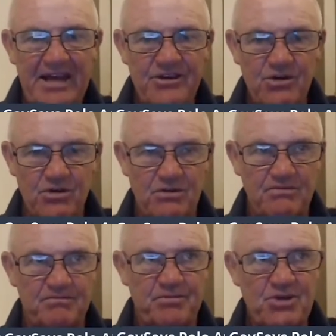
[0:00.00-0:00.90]
and
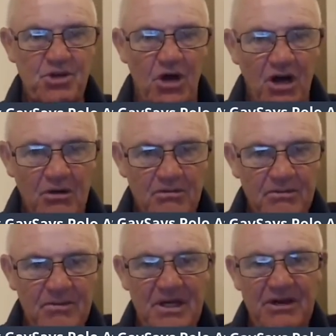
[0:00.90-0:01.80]
you put your
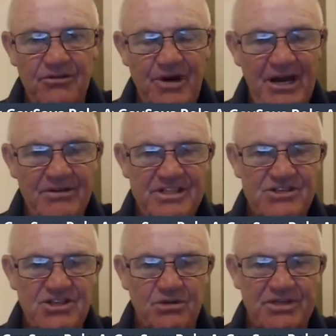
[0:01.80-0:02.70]
arm around
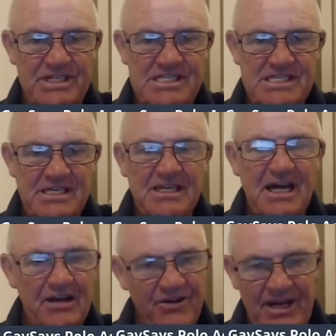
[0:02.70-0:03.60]
its shoulders,
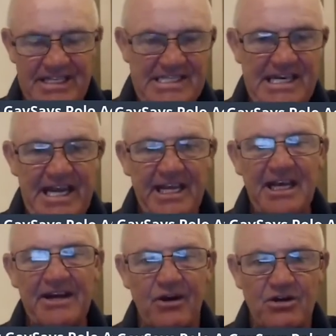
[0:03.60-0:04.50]
around its neck
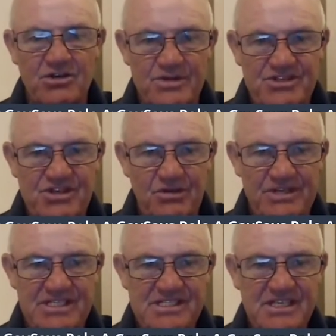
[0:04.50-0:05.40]
and onto its
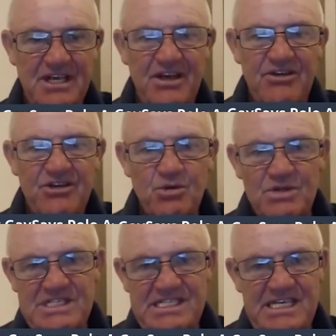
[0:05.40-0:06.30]
shoulders,
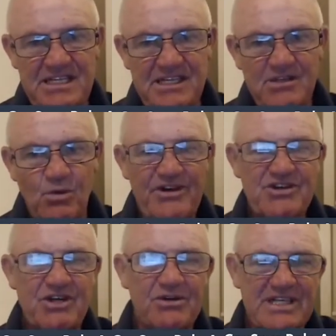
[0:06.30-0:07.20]
you will see that the
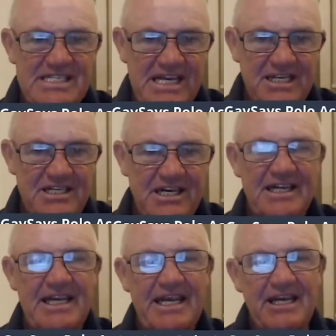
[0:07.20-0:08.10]
one shoulder is
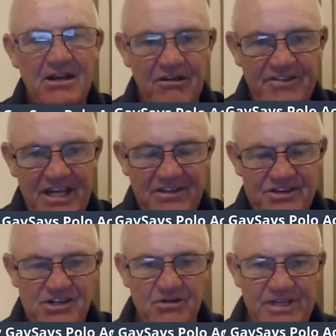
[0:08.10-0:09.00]
actually ahead of the
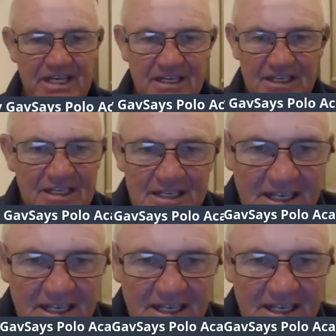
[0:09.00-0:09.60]
other shoulder.